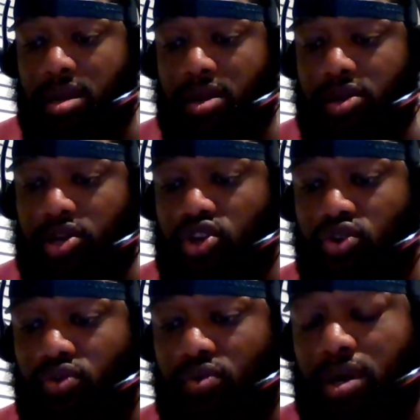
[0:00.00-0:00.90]

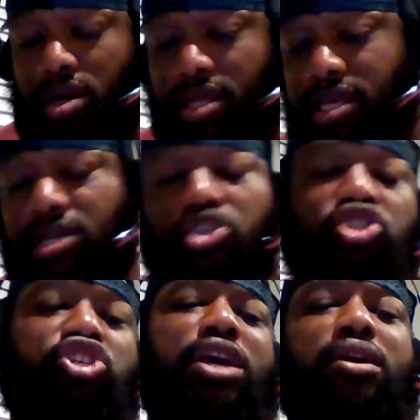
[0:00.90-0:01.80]
too. I think it's
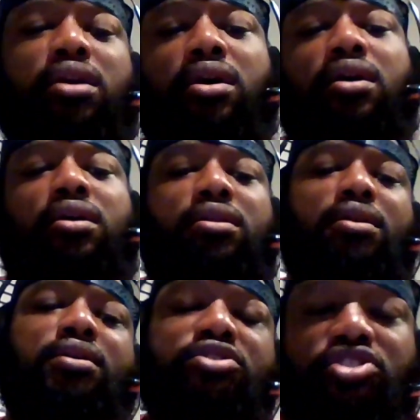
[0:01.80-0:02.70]
Jake. No,
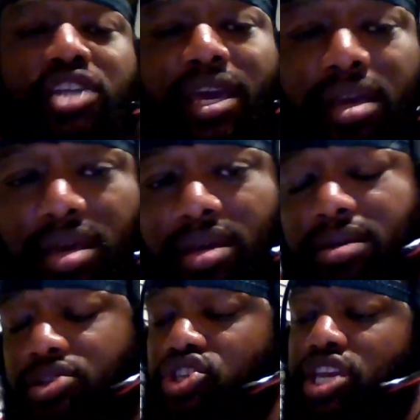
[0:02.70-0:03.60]
it's Jake.
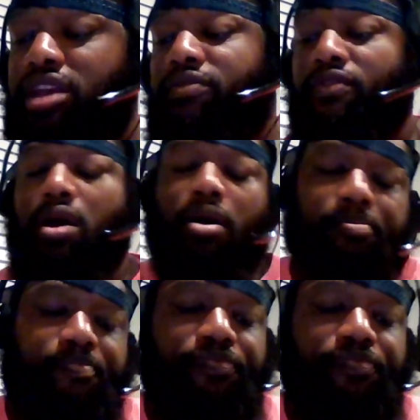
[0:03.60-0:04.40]
Jake Fromm.